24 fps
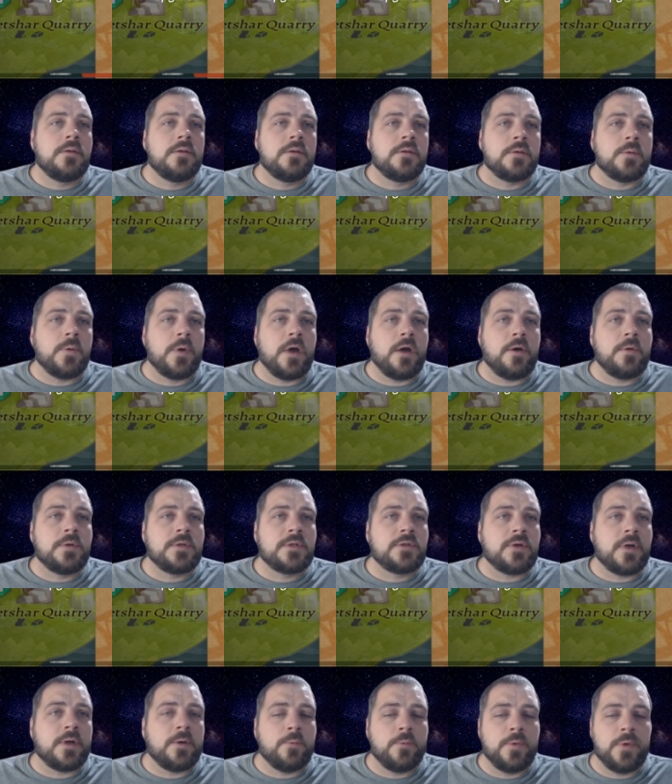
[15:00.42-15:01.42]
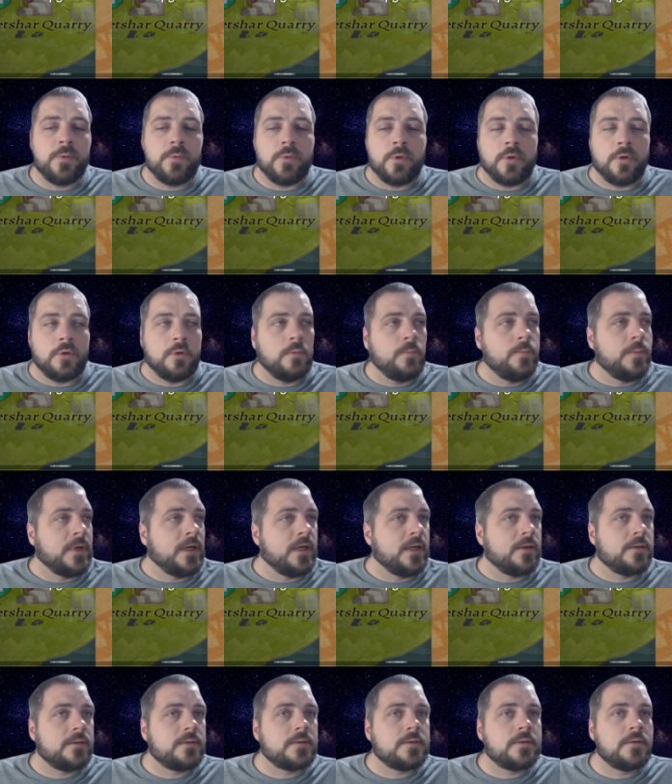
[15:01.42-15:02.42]
So we always try to reroll,
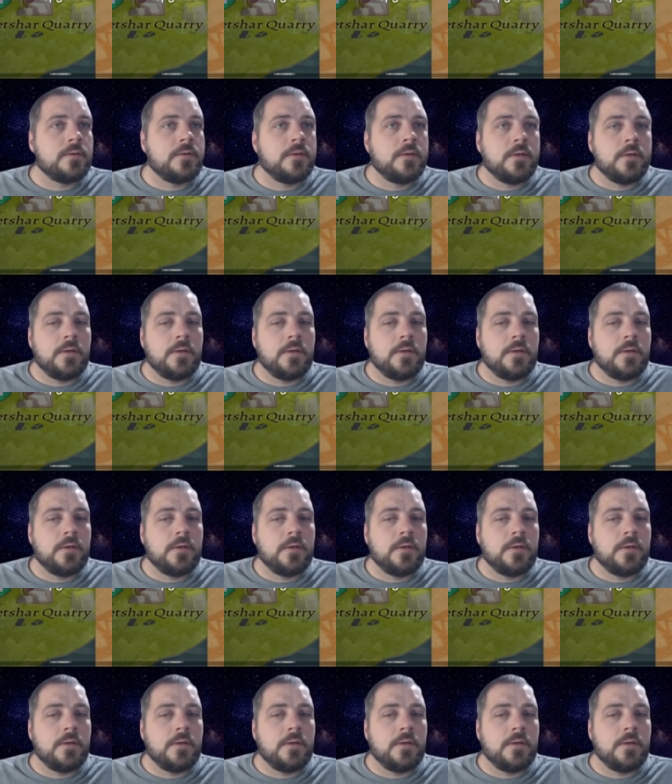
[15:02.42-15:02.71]
but